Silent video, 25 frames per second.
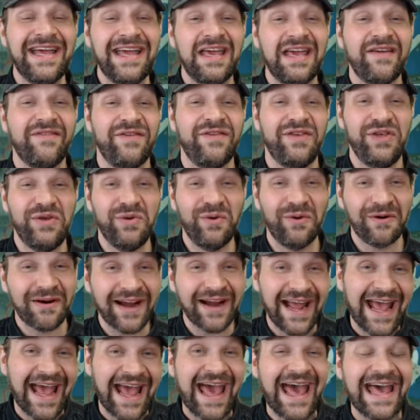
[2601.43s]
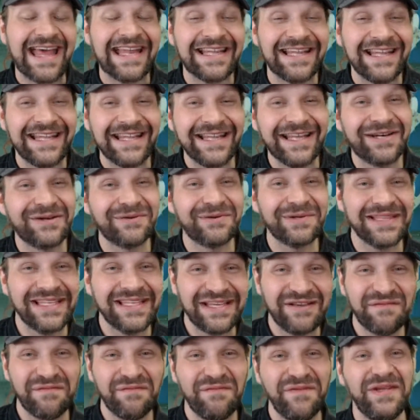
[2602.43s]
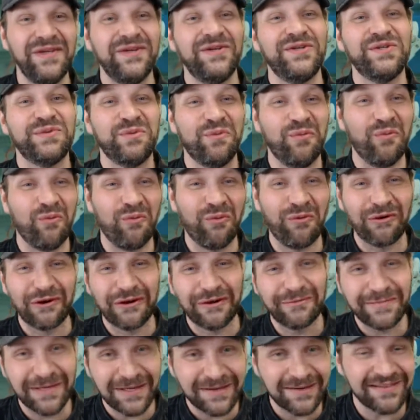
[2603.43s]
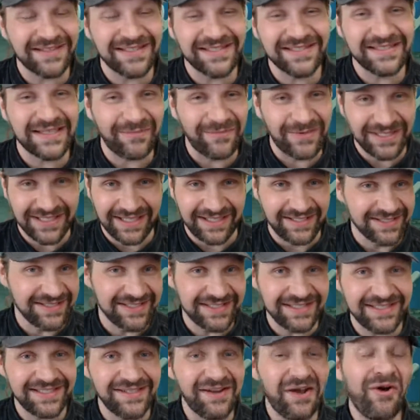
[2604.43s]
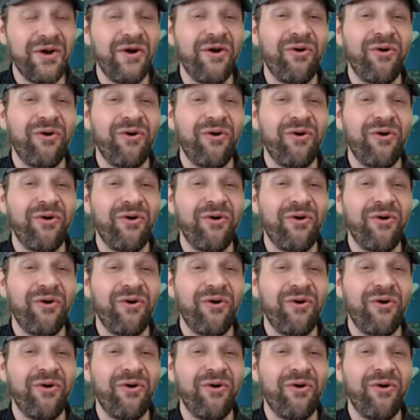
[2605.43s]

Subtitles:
If your hat literally feels warmer than someone else's,